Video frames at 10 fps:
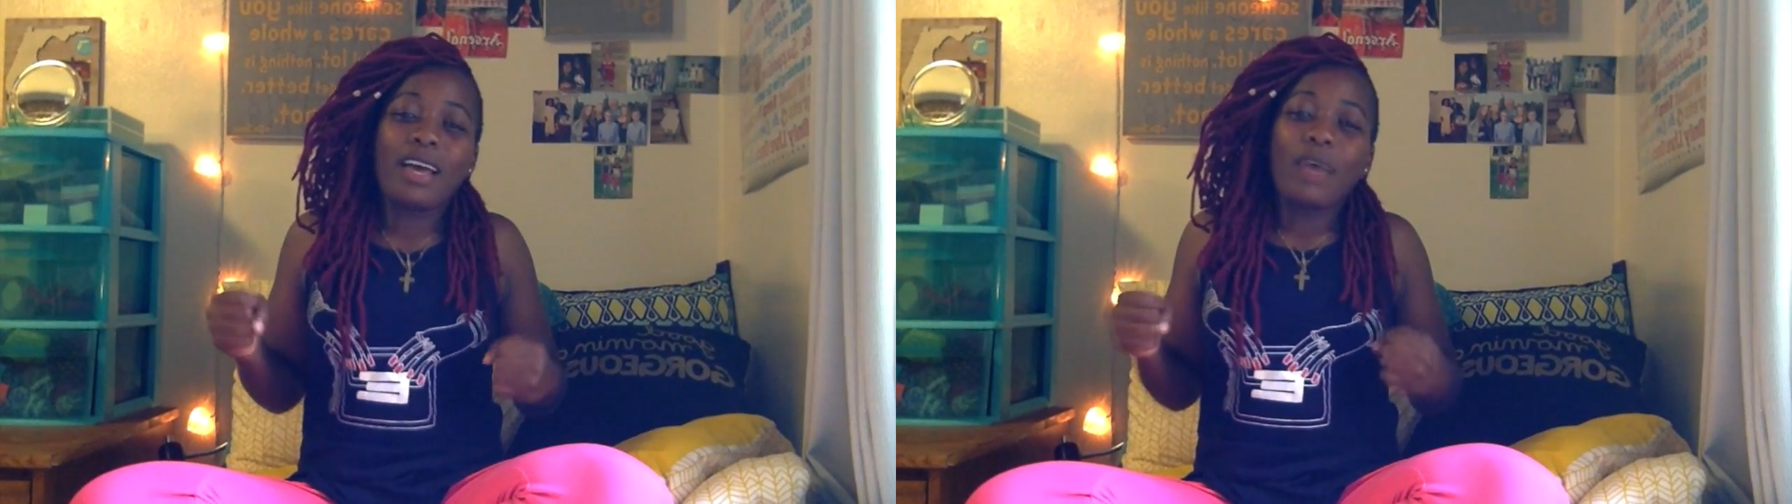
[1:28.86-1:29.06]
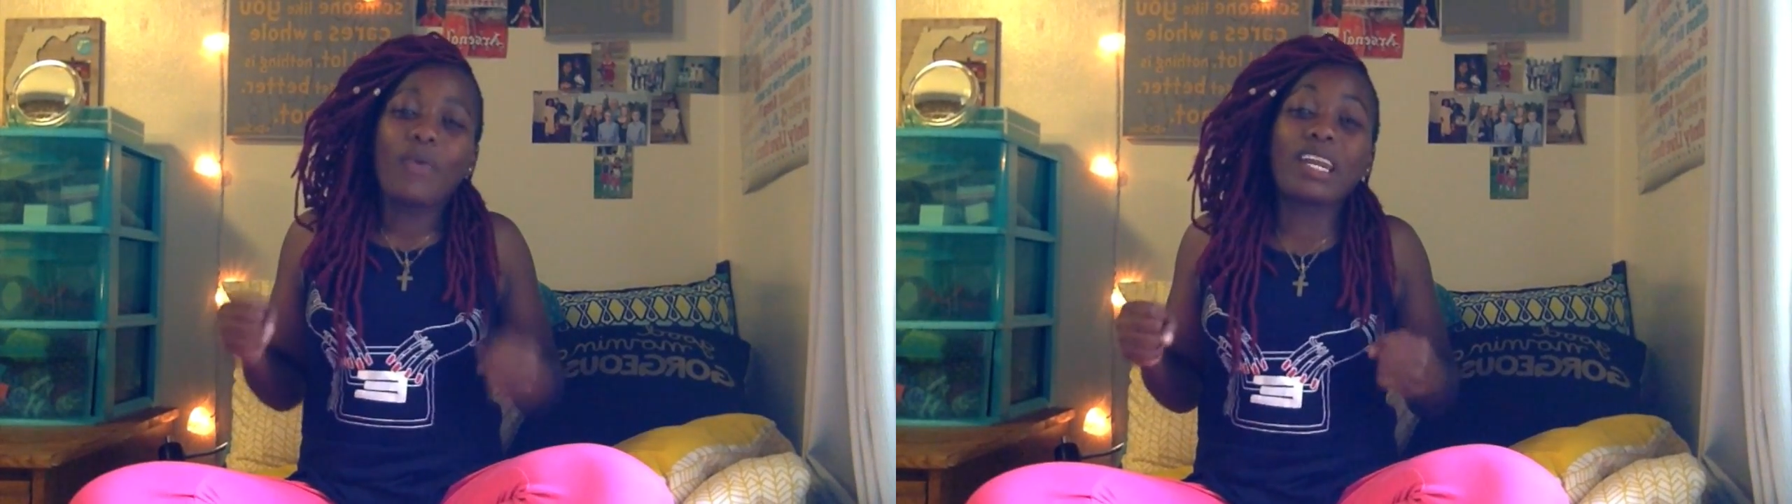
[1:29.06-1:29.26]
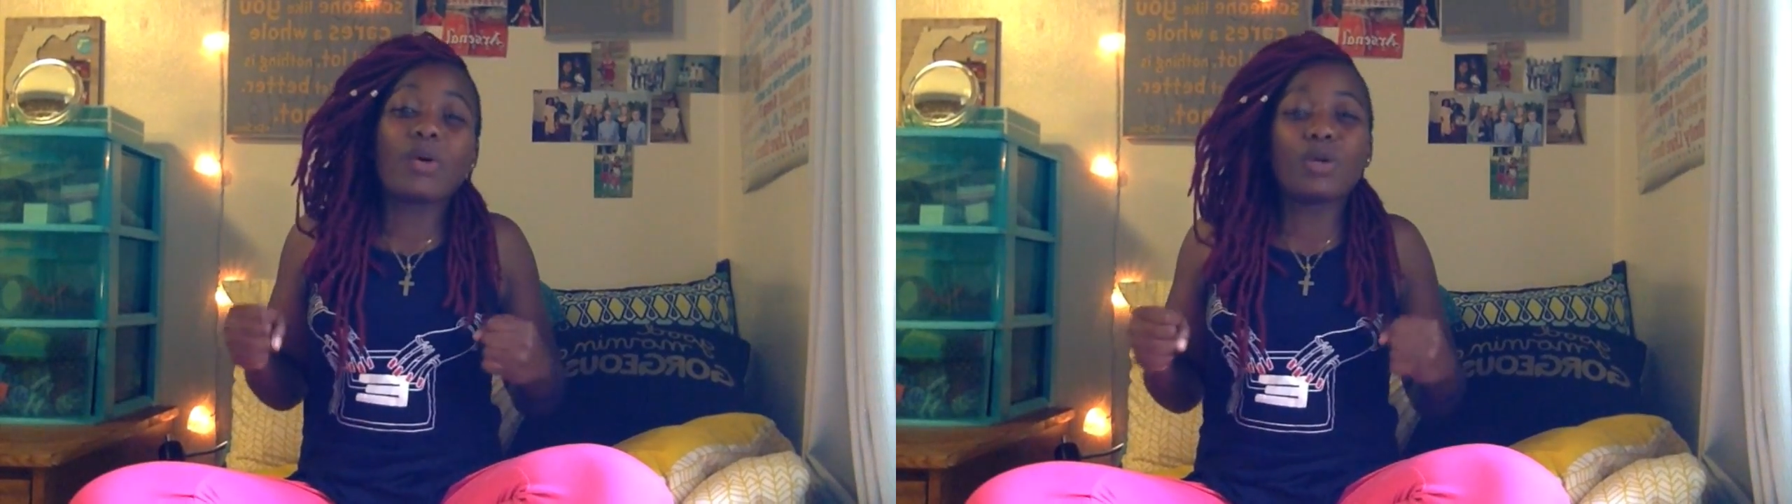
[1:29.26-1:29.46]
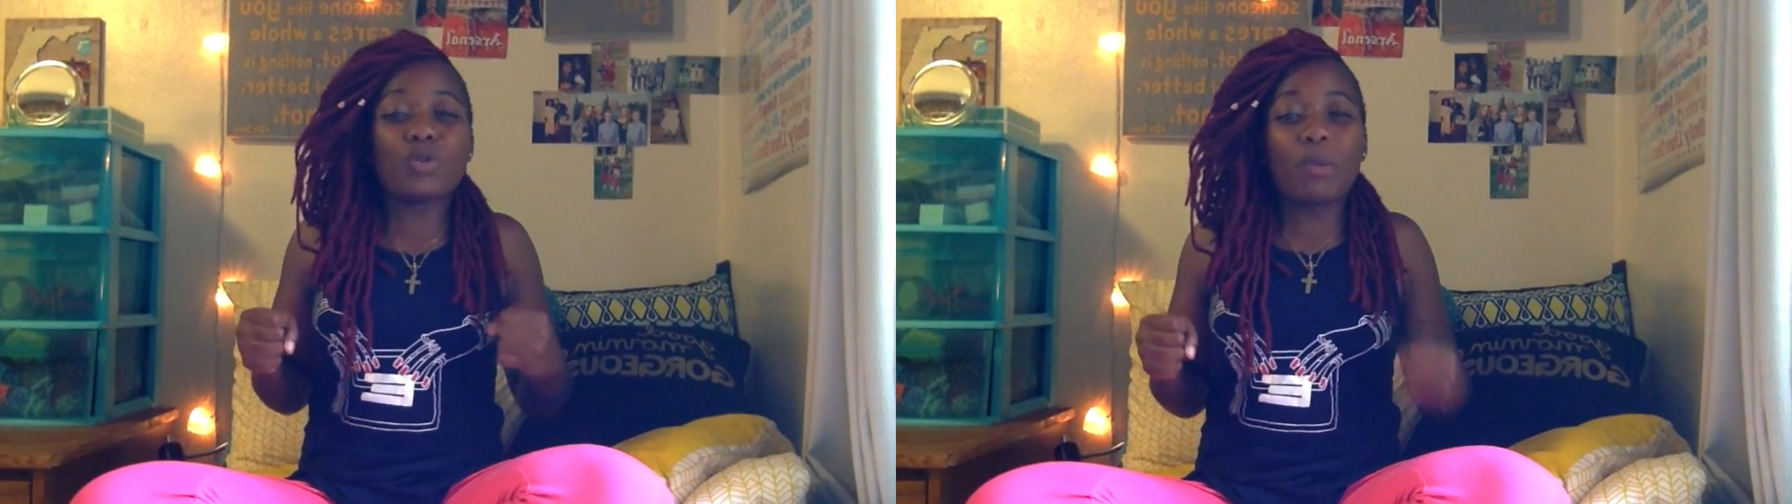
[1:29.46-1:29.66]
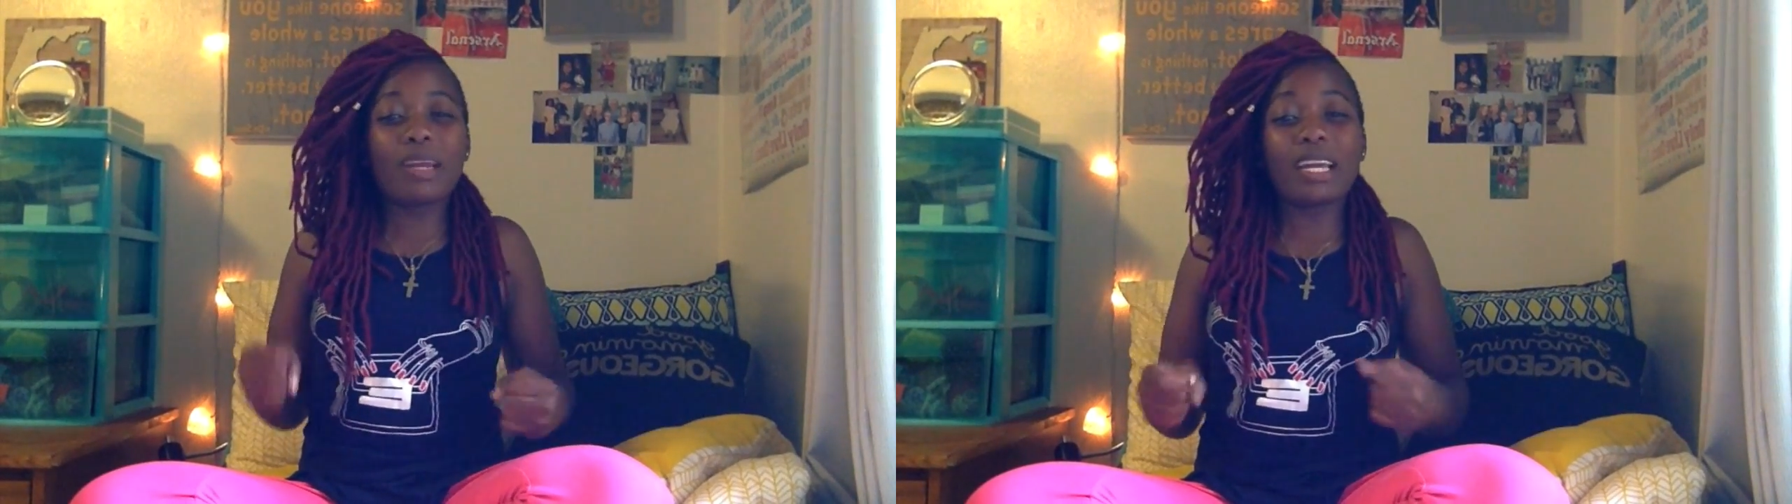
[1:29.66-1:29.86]
When I go to
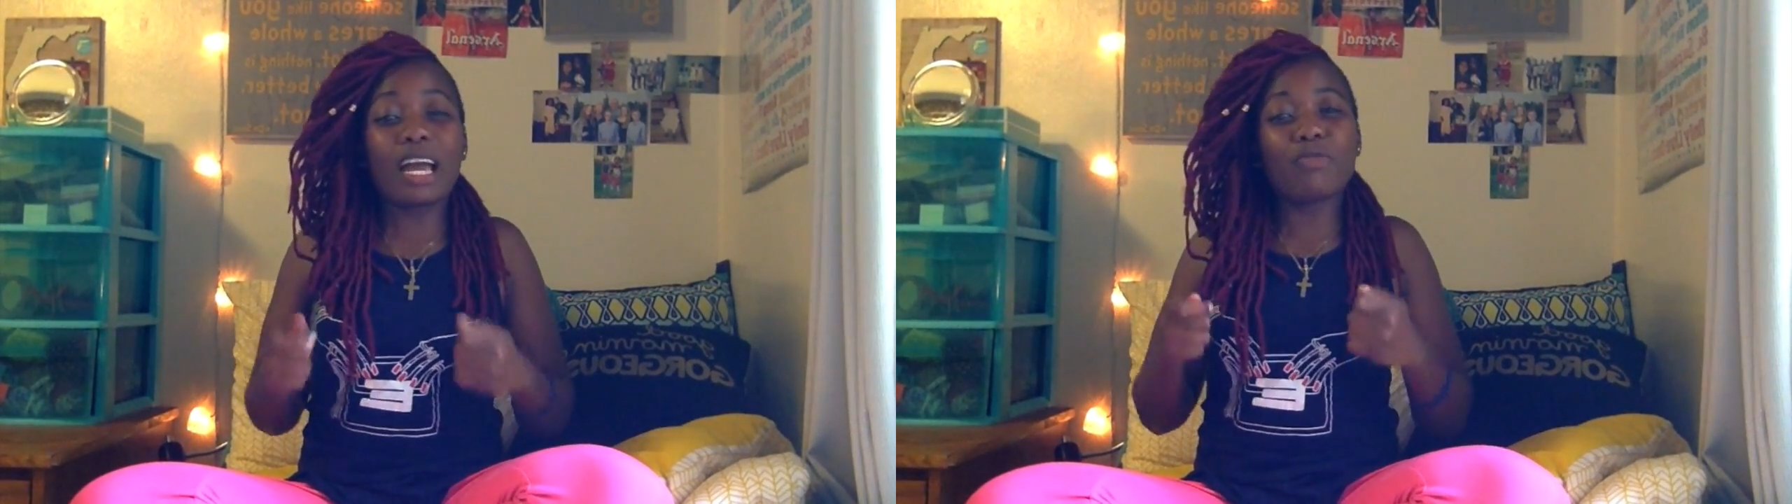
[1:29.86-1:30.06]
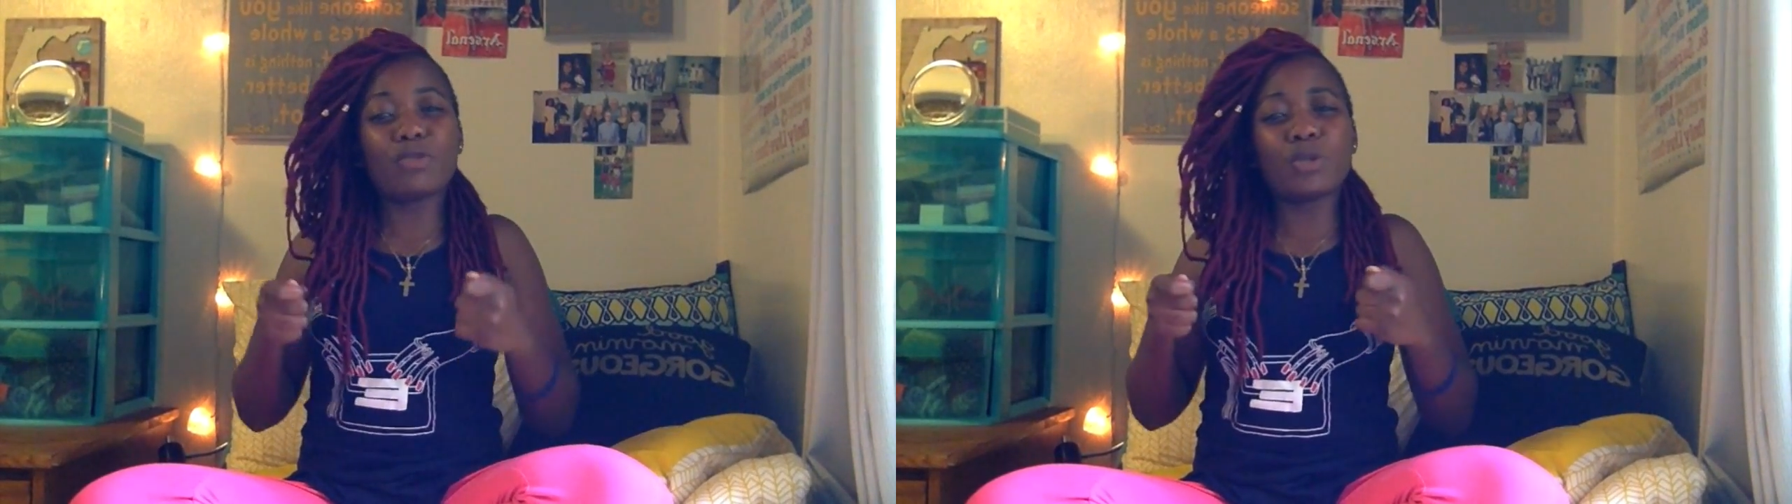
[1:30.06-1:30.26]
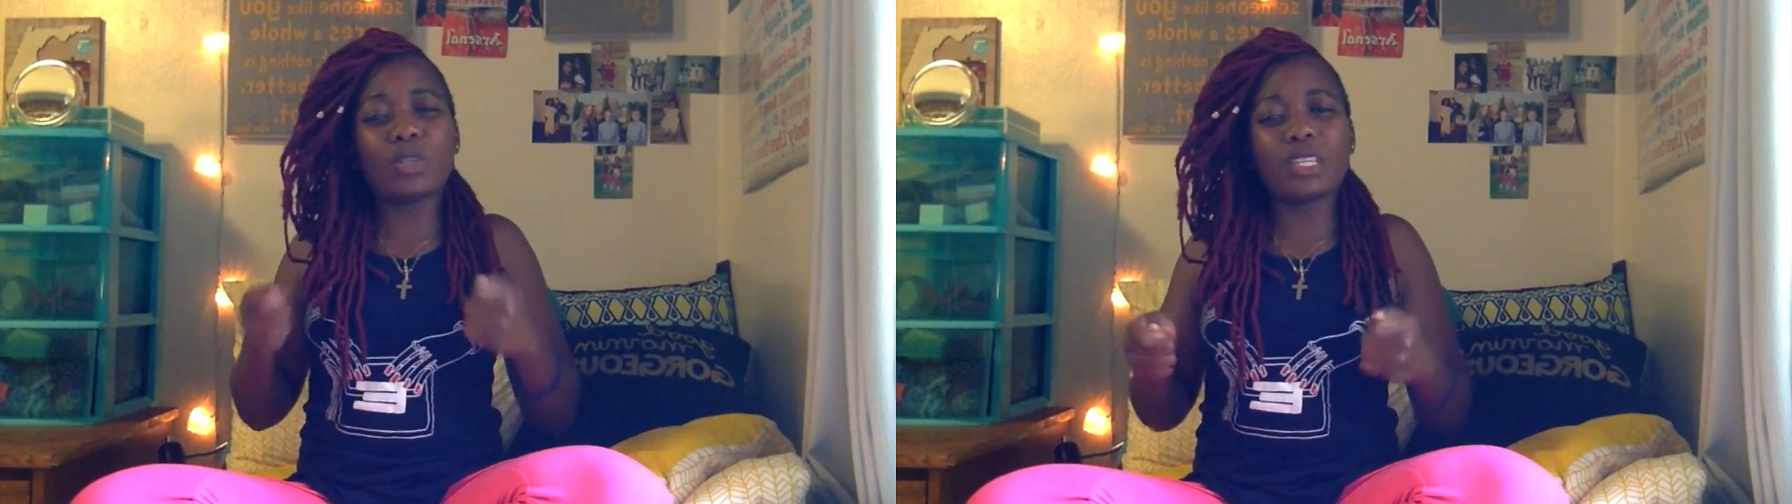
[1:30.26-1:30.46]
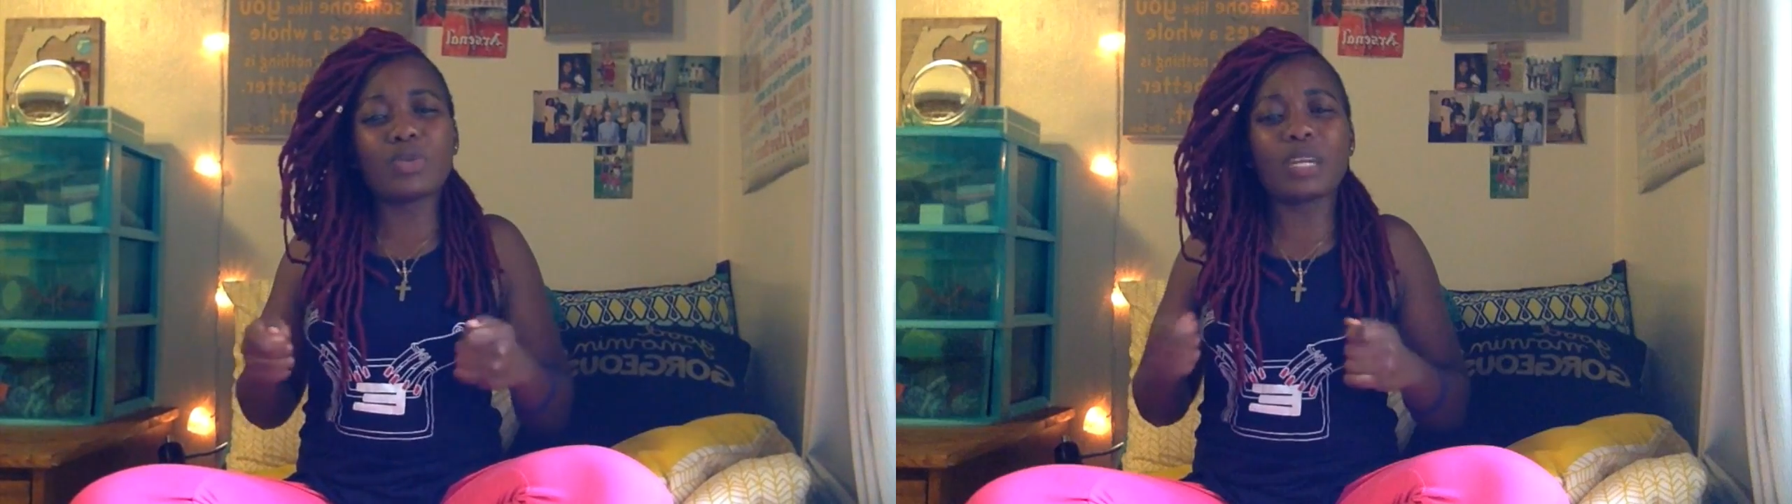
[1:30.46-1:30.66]
America, I have to show this.